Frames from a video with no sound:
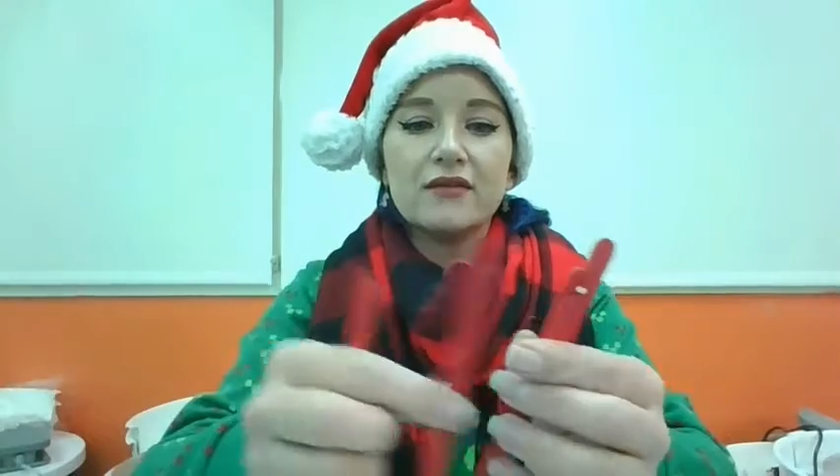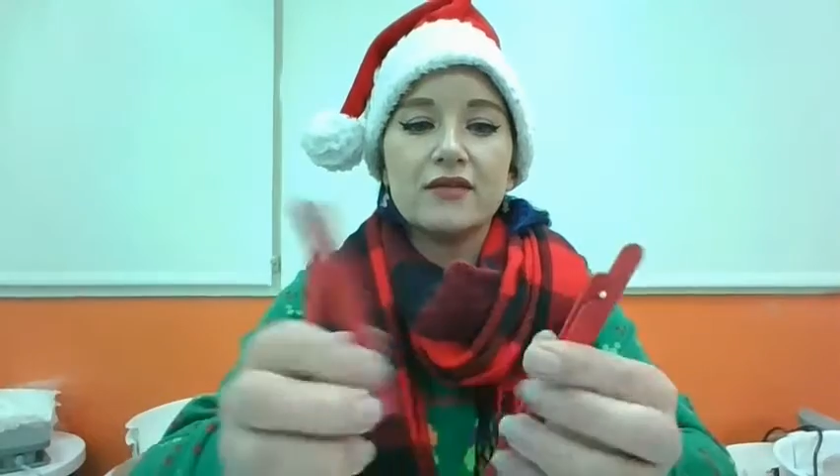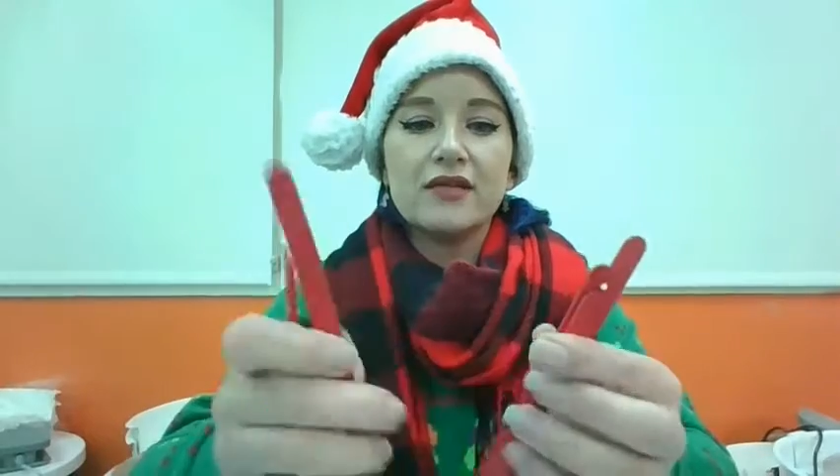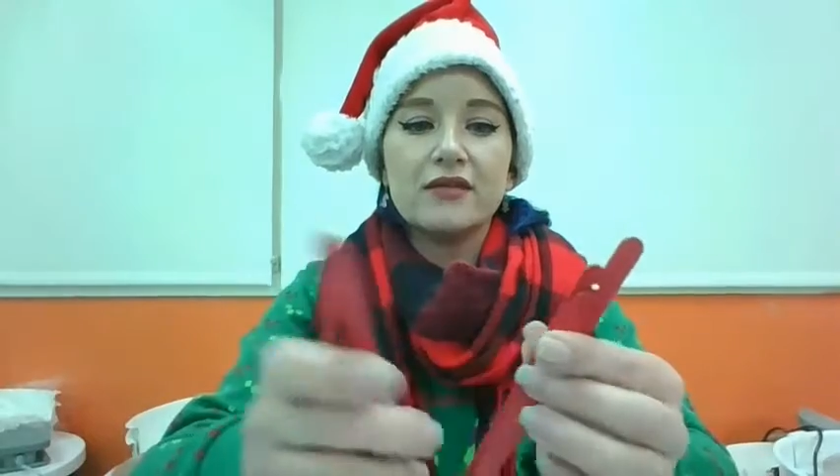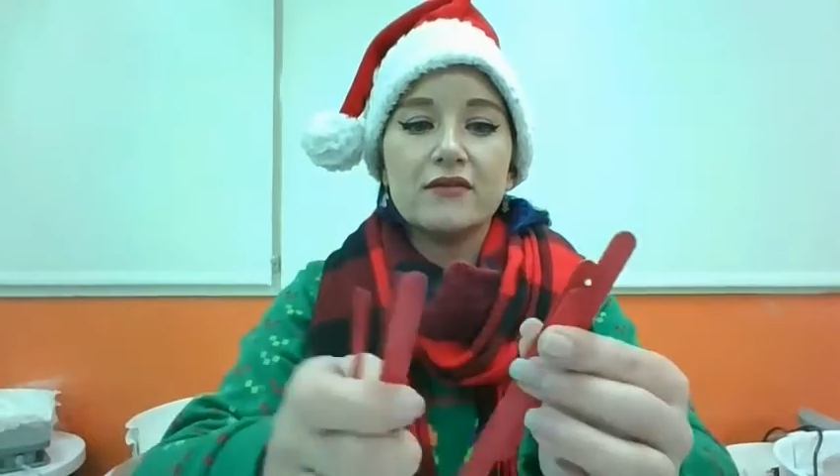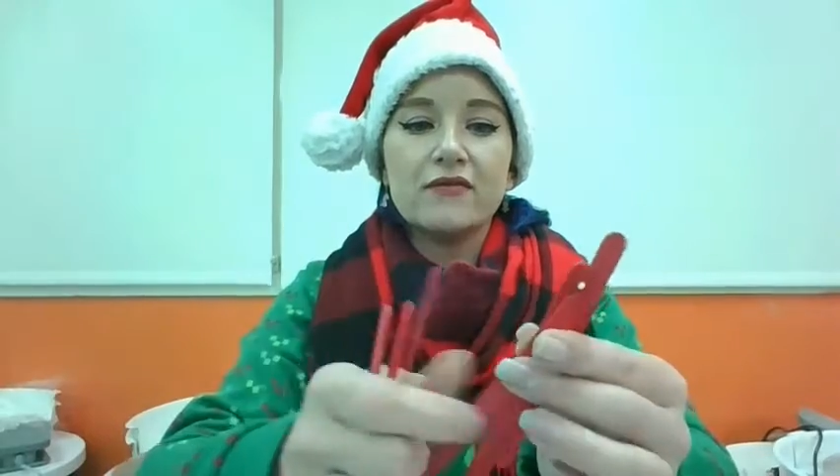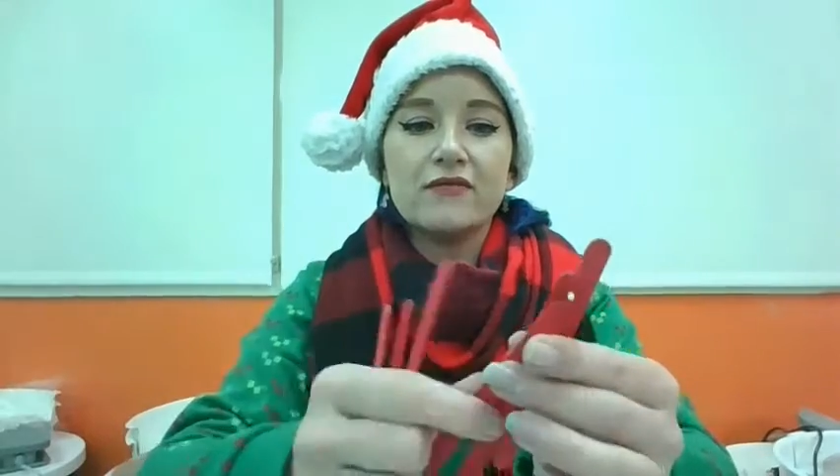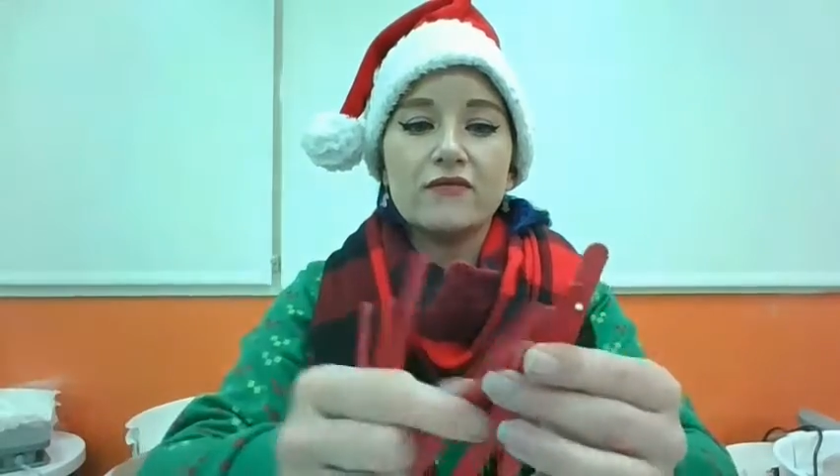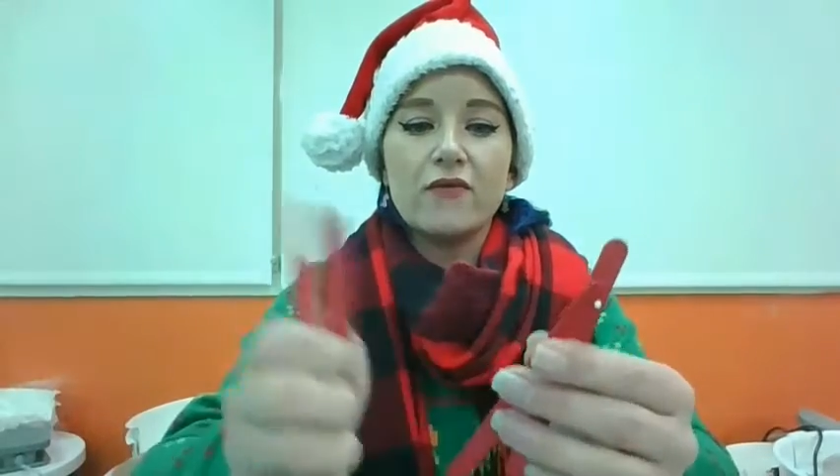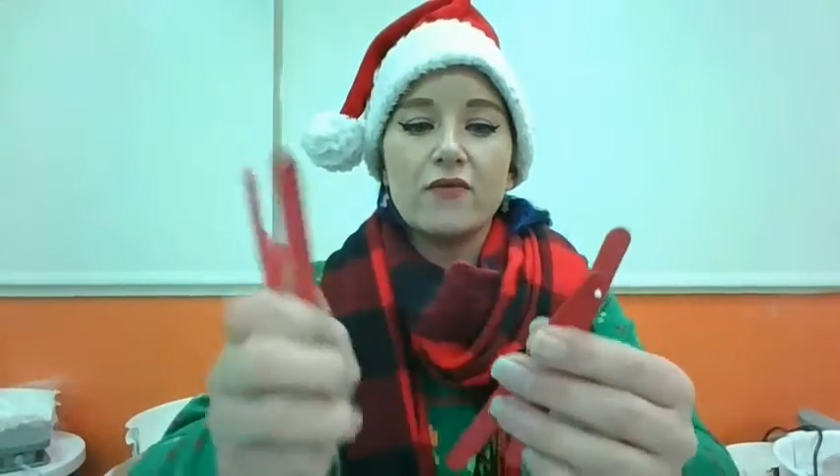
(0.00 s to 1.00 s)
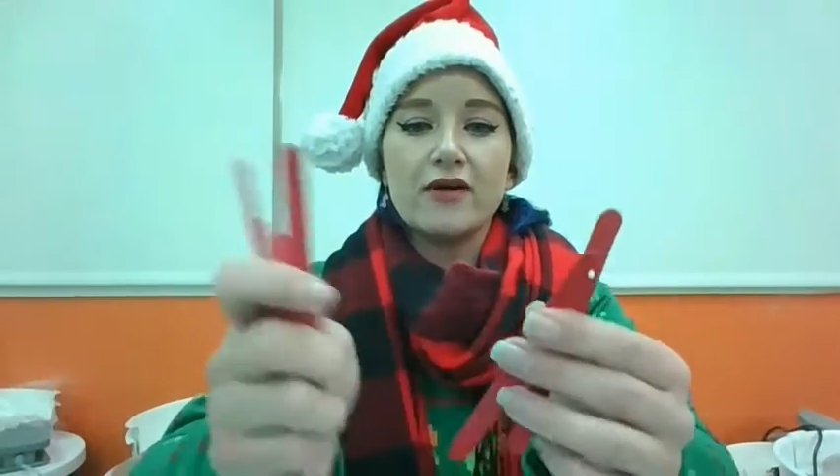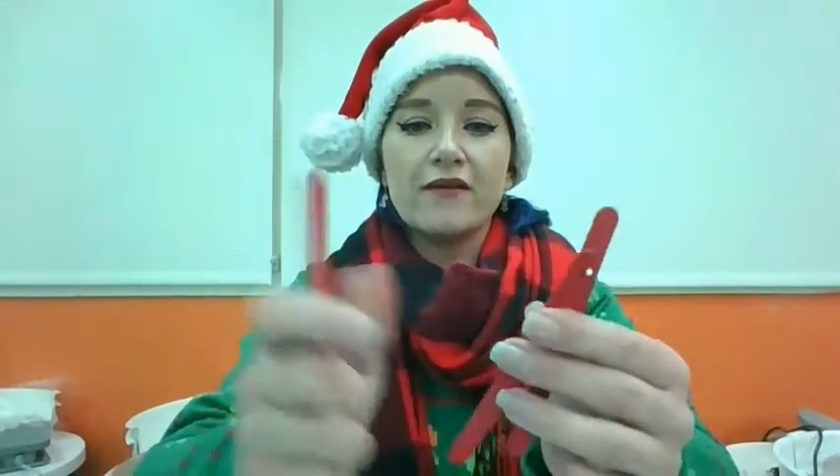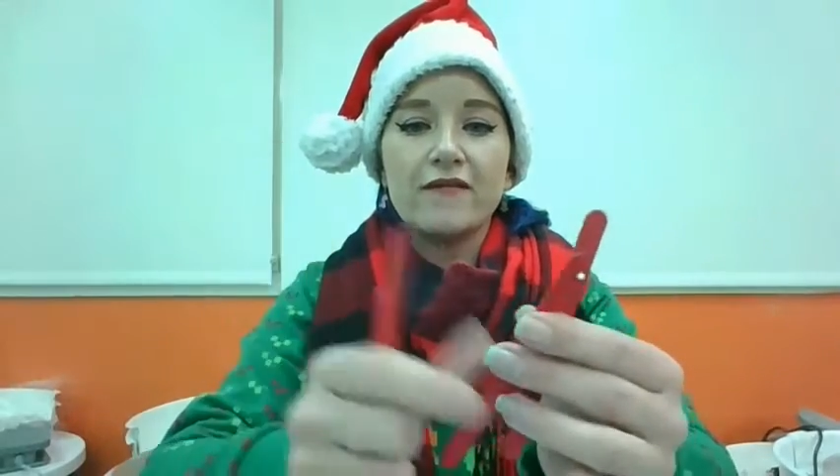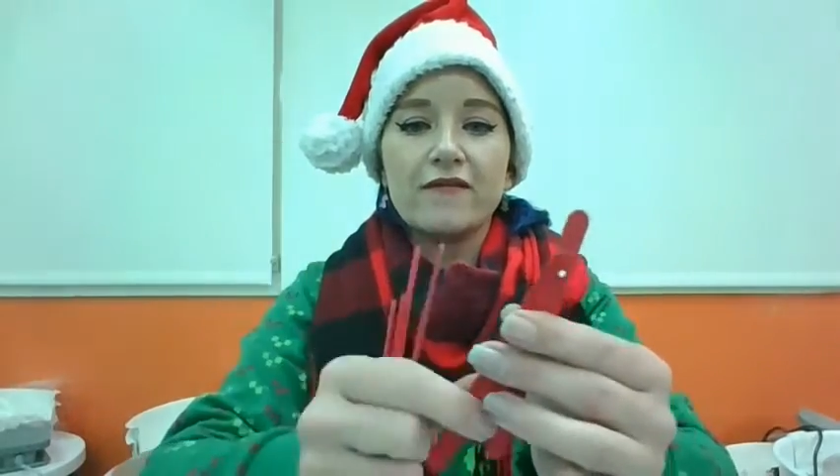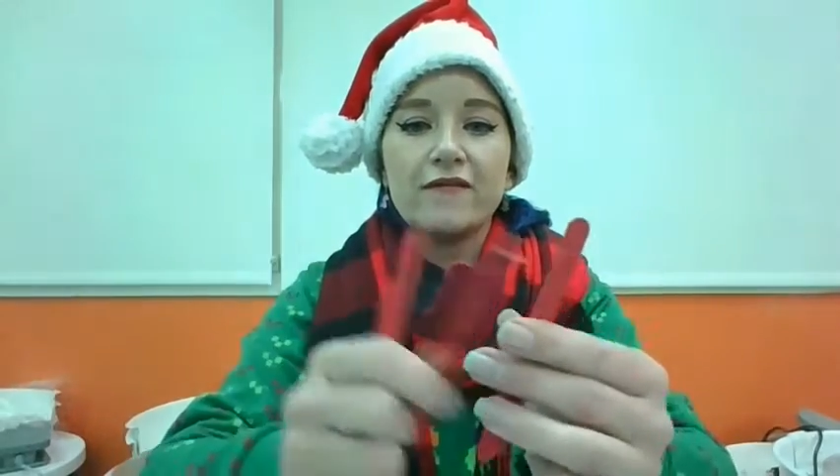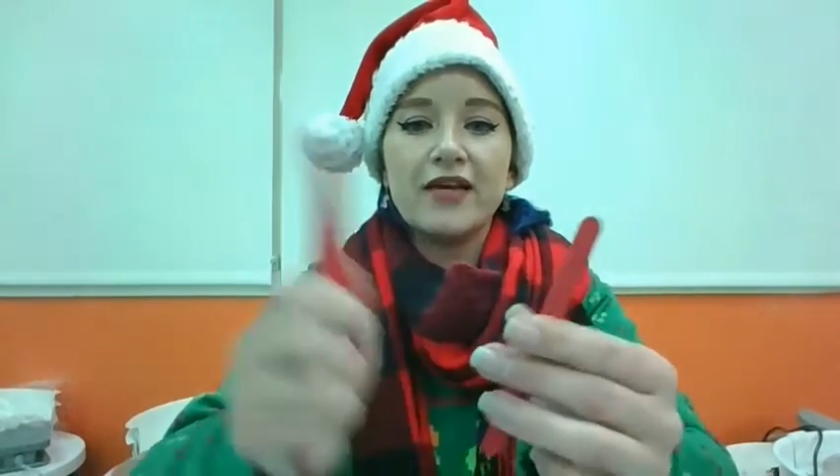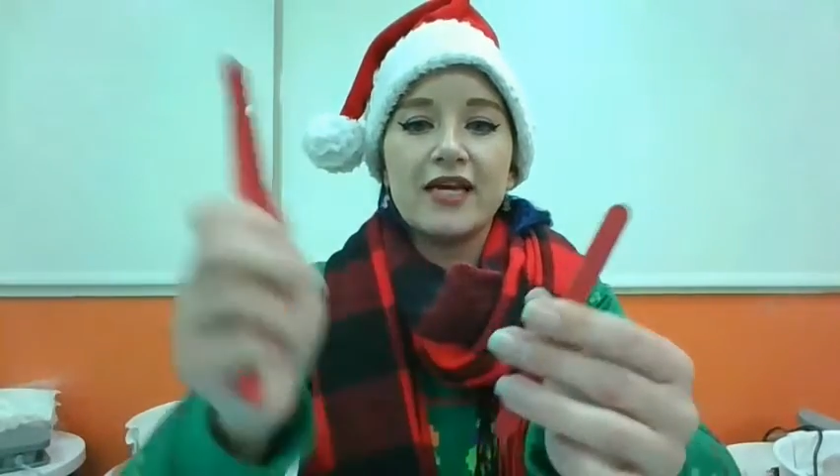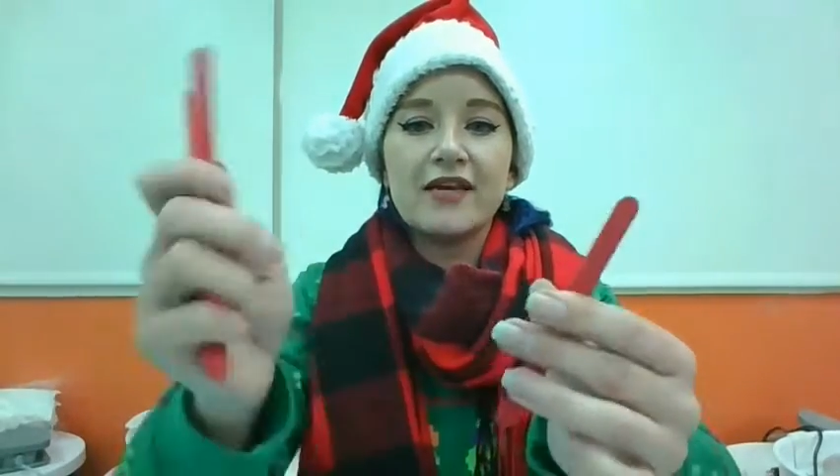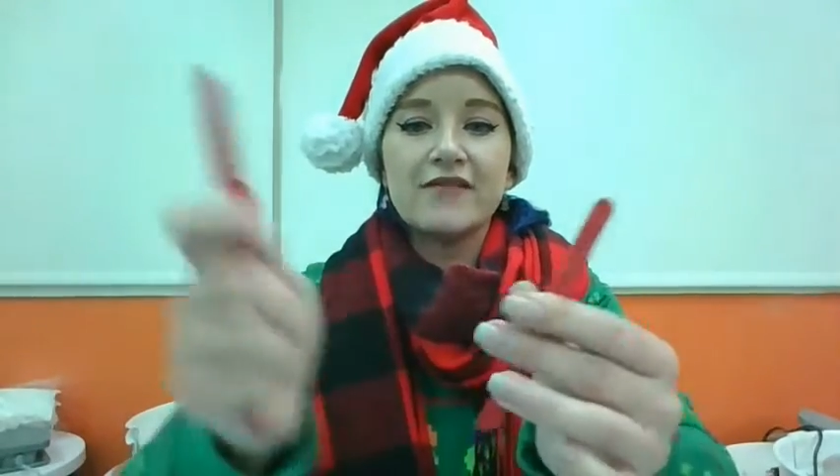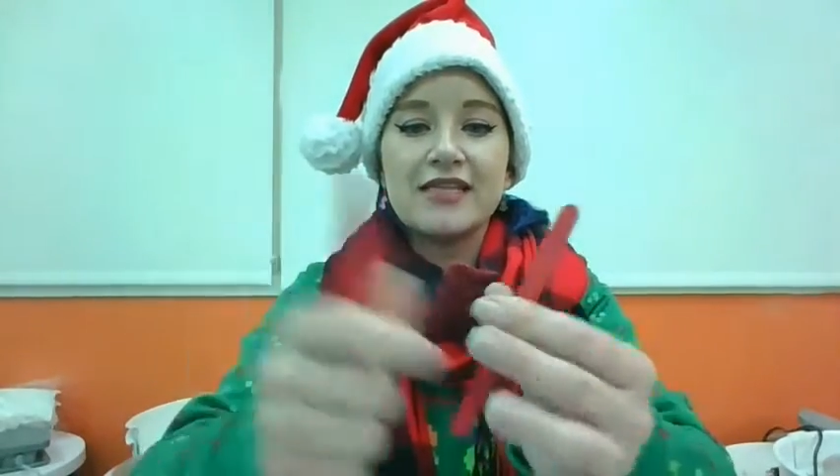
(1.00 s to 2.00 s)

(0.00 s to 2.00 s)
3, 4, 5,